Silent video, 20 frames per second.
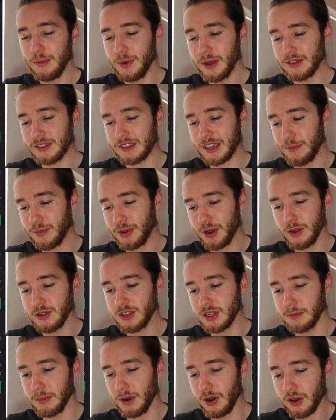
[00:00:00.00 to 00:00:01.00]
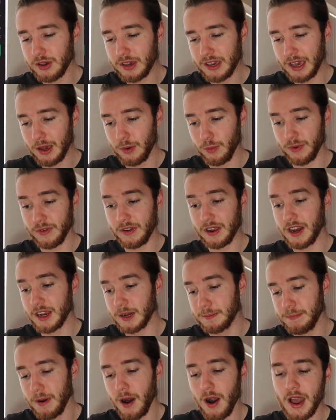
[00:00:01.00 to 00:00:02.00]
once again, we go to the market, we
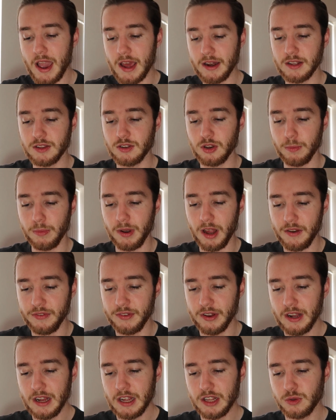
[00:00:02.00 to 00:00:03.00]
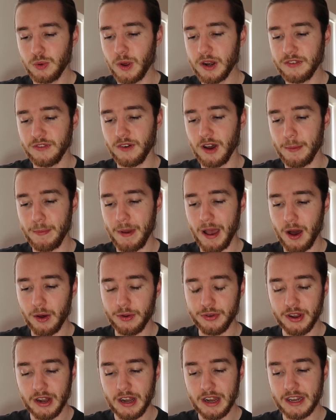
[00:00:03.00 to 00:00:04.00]
click buy in the top left,
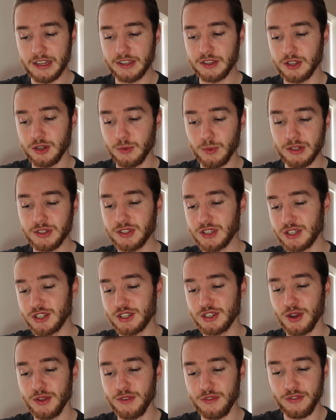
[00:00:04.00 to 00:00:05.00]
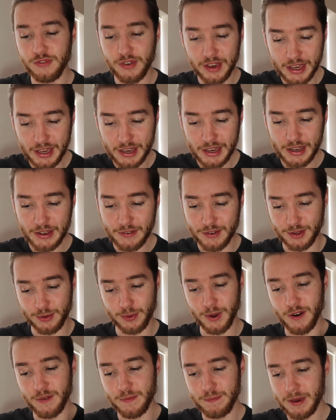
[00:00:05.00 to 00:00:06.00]
£25. It's going to once again show the fee for
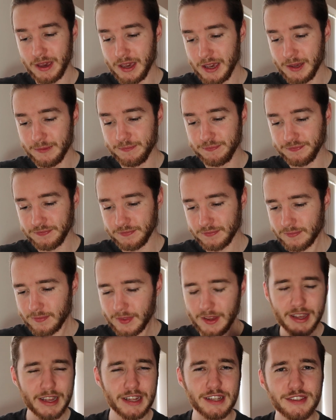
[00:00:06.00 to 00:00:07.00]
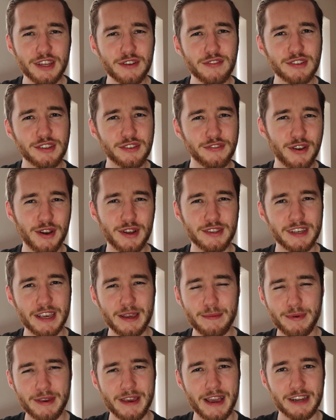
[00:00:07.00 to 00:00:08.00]
12p. Different to
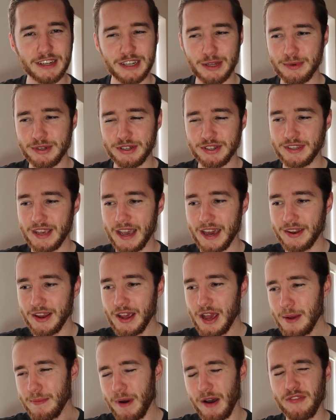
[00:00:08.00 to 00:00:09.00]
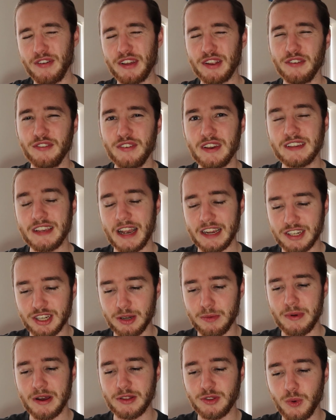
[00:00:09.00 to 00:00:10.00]
13p actually we just had, but I think the fee's
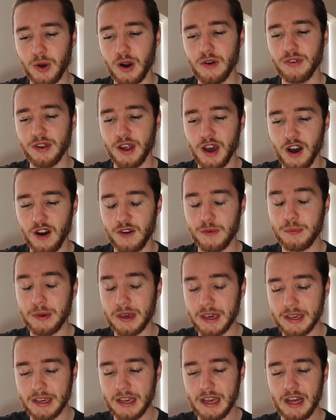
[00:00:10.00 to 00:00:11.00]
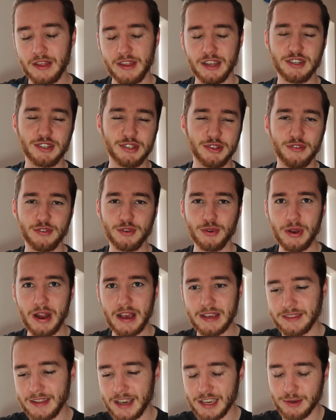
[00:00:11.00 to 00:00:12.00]
actually about 12.5p. There's just a few
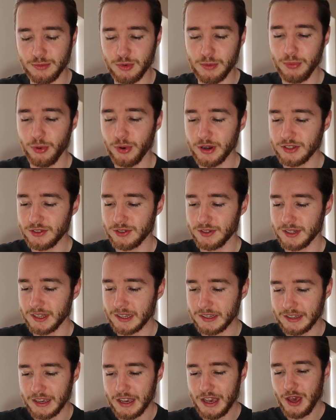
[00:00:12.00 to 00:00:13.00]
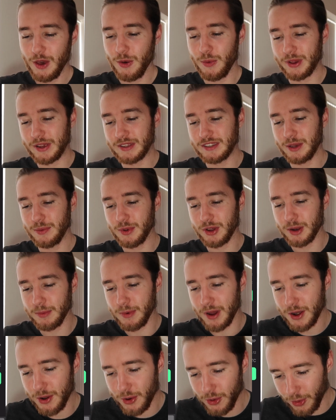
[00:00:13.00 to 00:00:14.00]
less decimal points on this. We can see we're going to
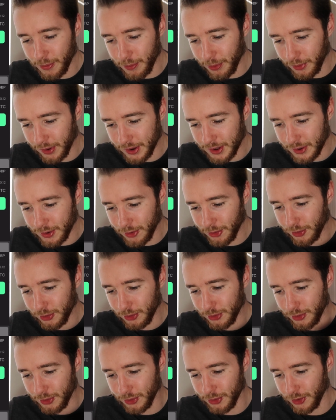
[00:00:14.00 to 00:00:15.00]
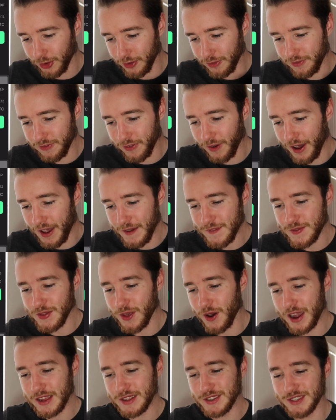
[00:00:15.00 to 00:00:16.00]
buy
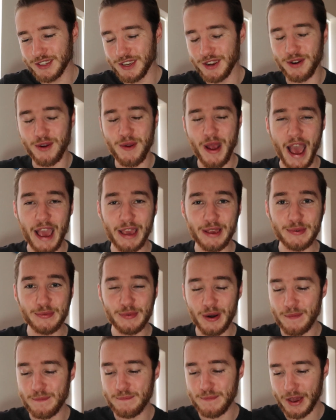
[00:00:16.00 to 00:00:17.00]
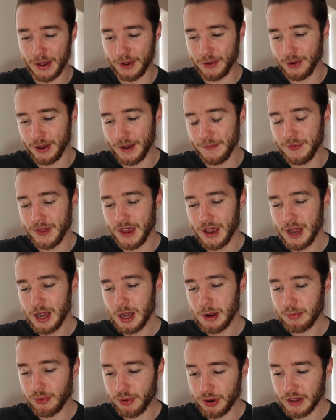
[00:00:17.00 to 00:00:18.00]
0.0005981 Bitcoin,
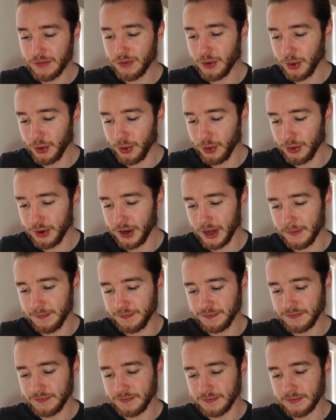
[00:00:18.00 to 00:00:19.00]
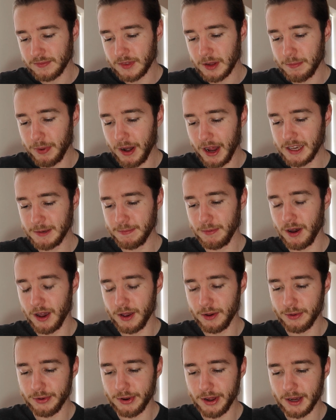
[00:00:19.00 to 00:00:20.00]
preview order, place buy
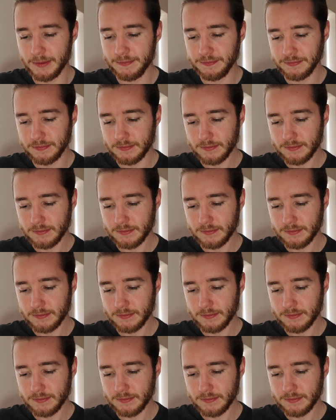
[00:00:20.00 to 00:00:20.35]
order,